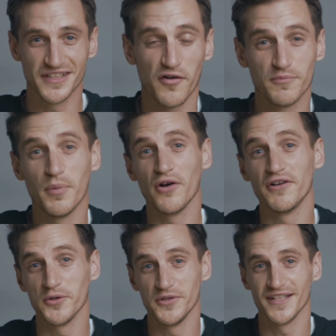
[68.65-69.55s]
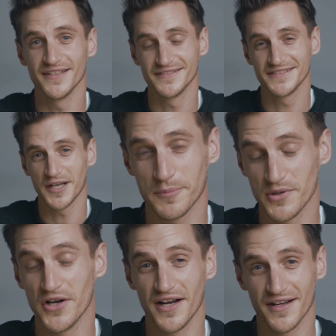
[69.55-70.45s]
I've borrowed it,
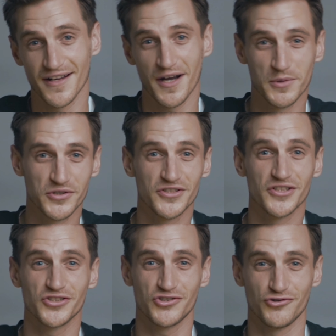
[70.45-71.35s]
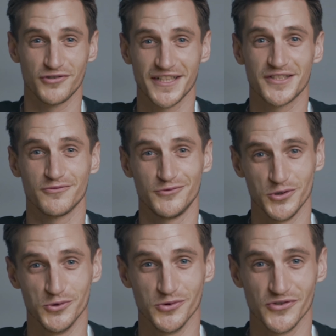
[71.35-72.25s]
but I'm under strict
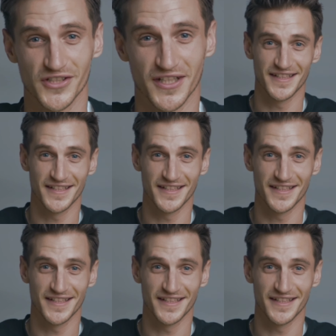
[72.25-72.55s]
rules.